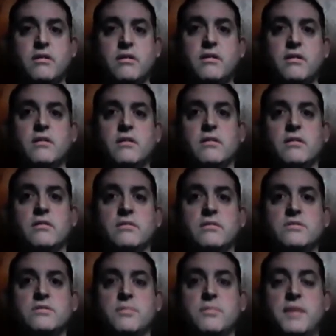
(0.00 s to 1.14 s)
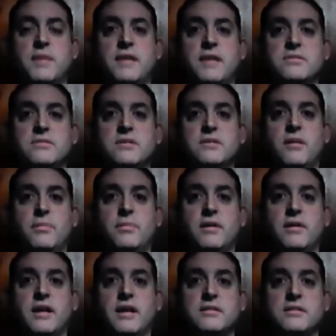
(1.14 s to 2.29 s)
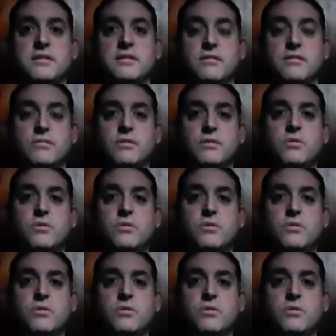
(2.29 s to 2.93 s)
or in some cases a couple of guys in the crew.